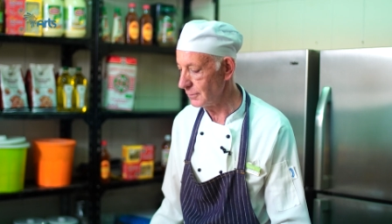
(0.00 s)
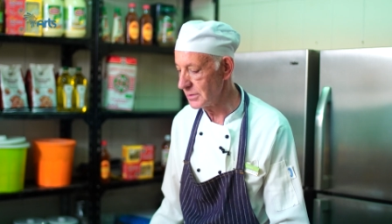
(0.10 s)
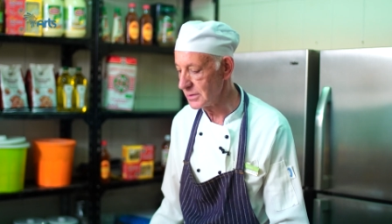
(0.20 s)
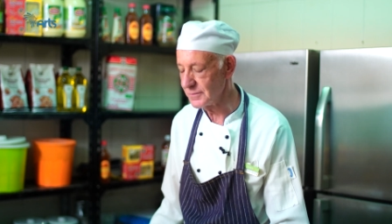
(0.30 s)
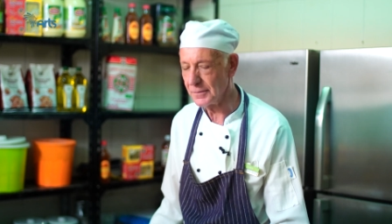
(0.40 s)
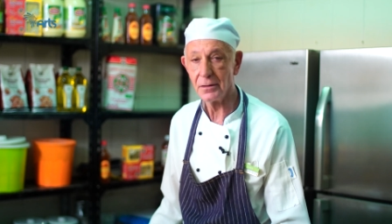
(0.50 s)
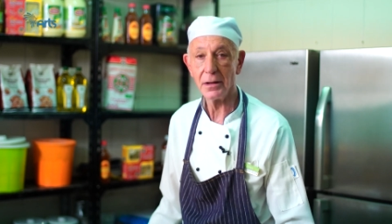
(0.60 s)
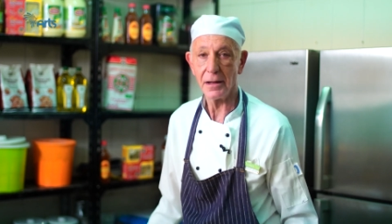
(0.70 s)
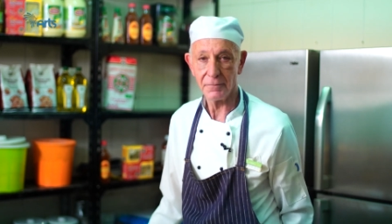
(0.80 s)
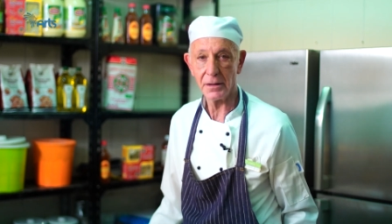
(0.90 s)
which is
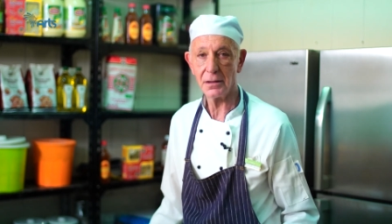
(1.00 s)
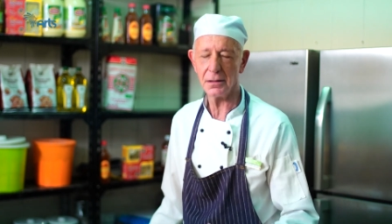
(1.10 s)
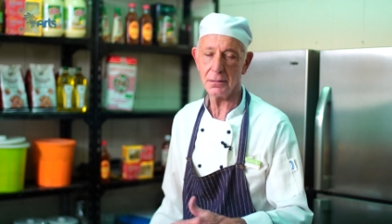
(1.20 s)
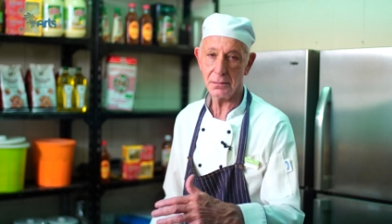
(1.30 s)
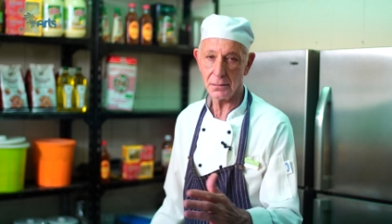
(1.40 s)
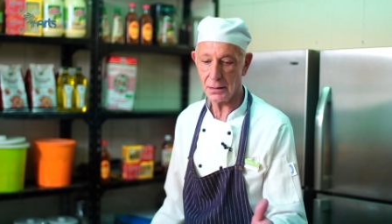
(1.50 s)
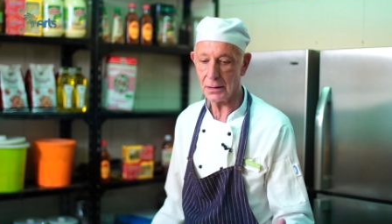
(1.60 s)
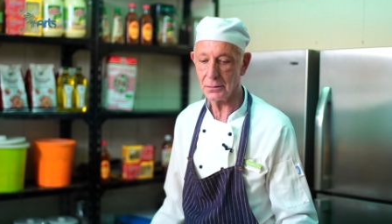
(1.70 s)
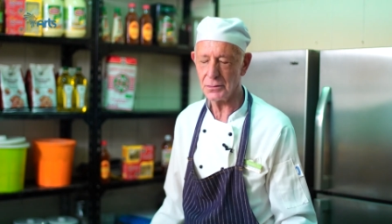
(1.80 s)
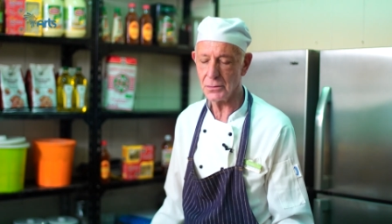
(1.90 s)
very African
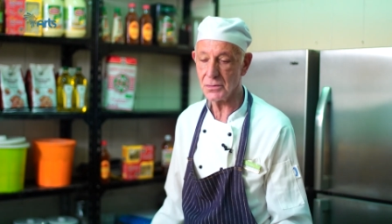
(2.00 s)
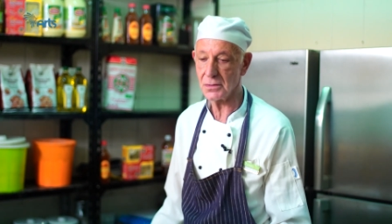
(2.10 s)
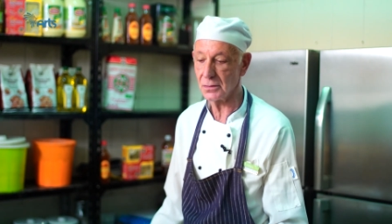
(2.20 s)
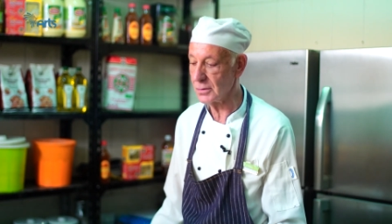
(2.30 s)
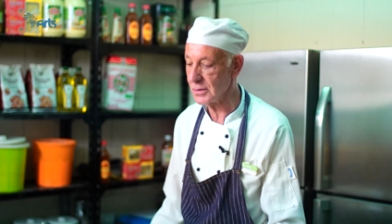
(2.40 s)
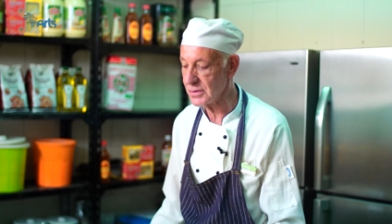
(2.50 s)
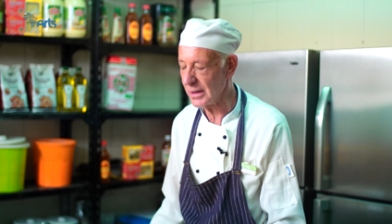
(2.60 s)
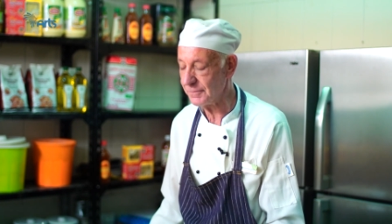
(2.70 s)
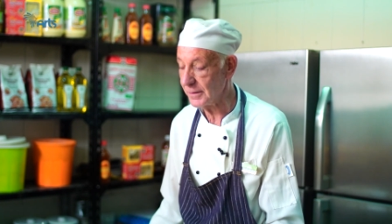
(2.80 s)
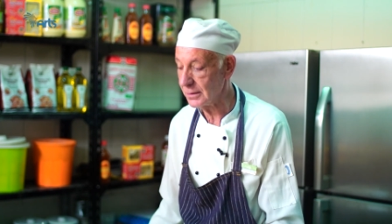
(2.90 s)
and used across
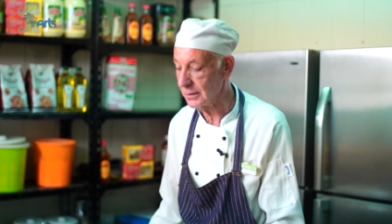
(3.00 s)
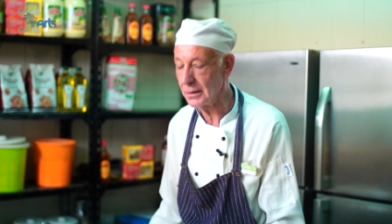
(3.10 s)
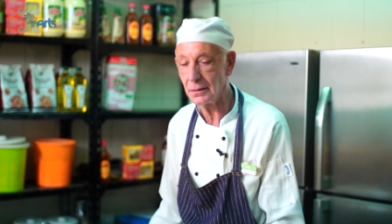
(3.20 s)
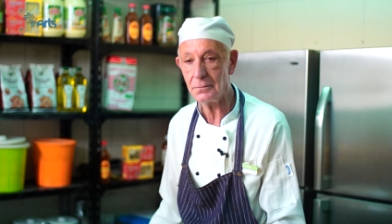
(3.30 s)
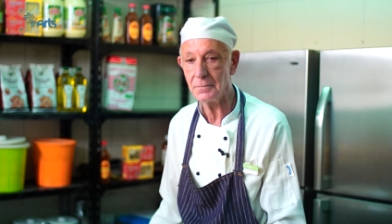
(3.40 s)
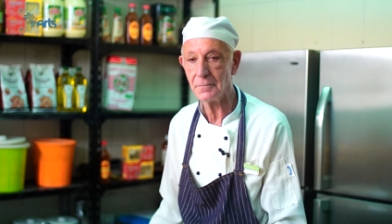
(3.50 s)
Africa now.